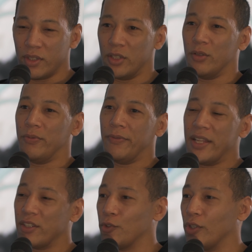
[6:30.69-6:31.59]
They're
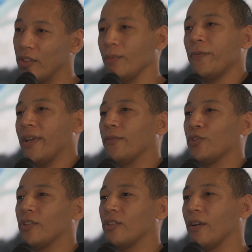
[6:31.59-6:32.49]
fans of jiu-jitsu. I'm a fan
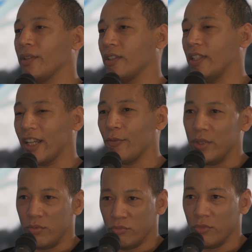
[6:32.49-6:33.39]
of jiu-jitsu, obviously. Like, I've
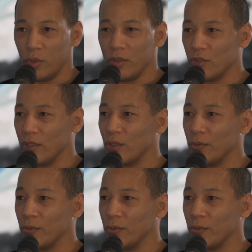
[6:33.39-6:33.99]
been doing jiu-jitsu.